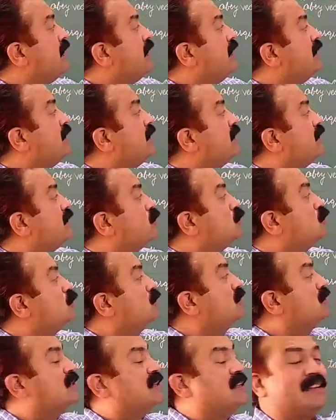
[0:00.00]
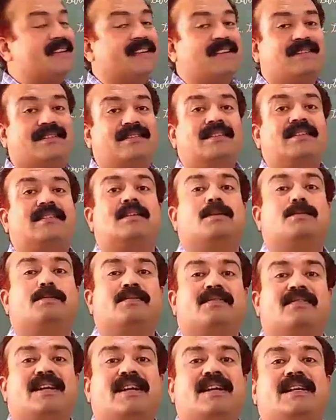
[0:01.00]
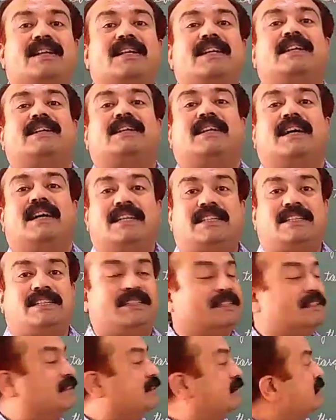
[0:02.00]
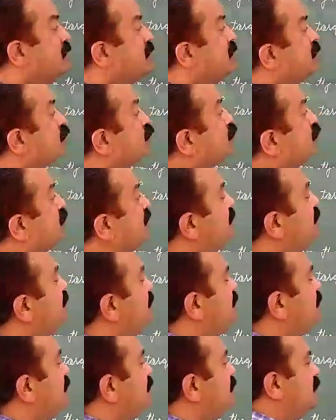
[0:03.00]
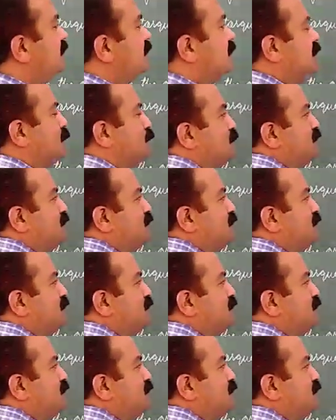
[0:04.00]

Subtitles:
and toward east is representing direction. So this is the